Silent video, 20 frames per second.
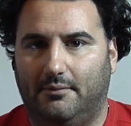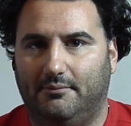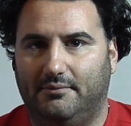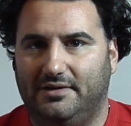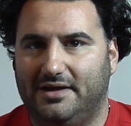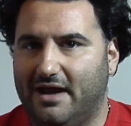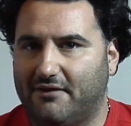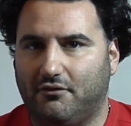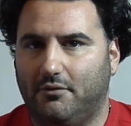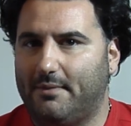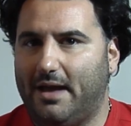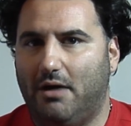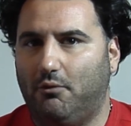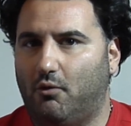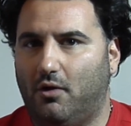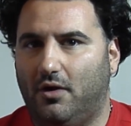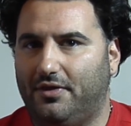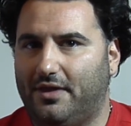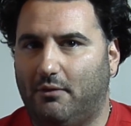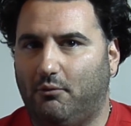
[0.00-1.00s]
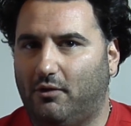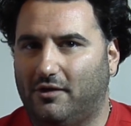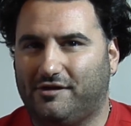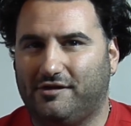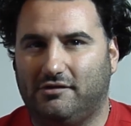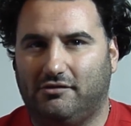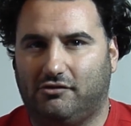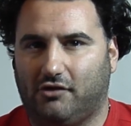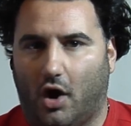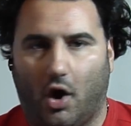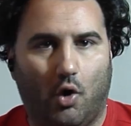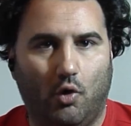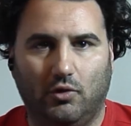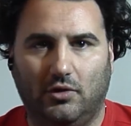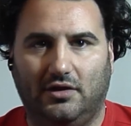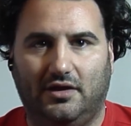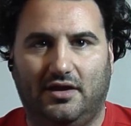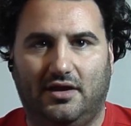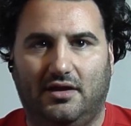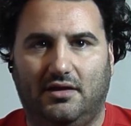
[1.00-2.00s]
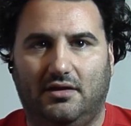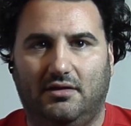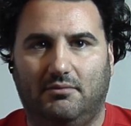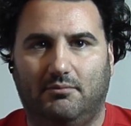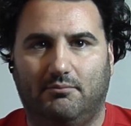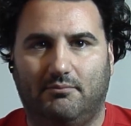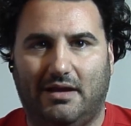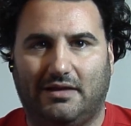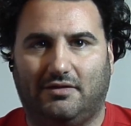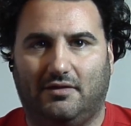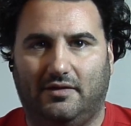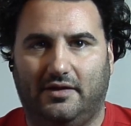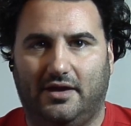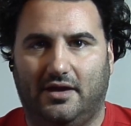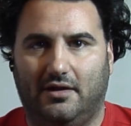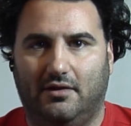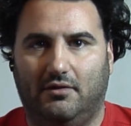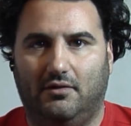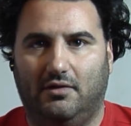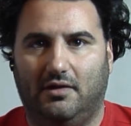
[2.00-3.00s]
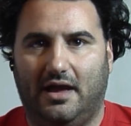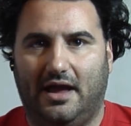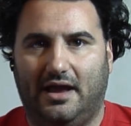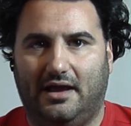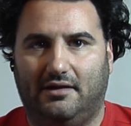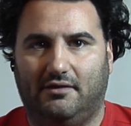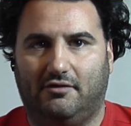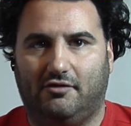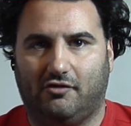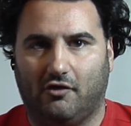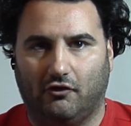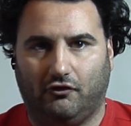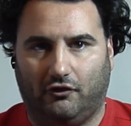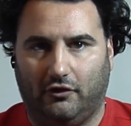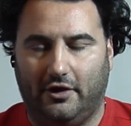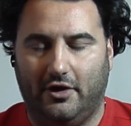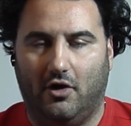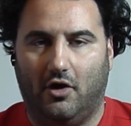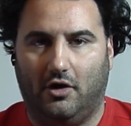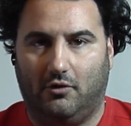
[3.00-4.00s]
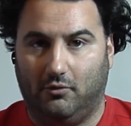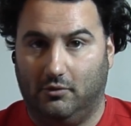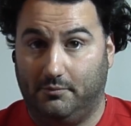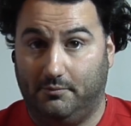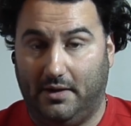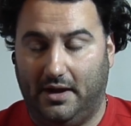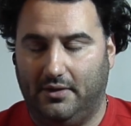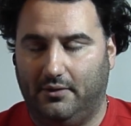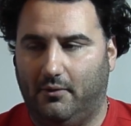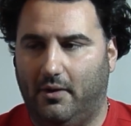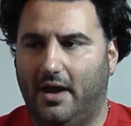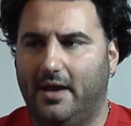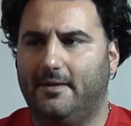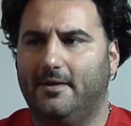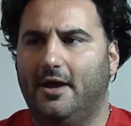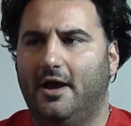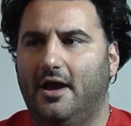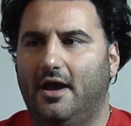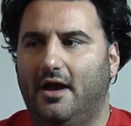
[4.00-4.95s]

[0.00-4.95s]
never met one that wasn't totally mentally ill and socially awkward, by the way,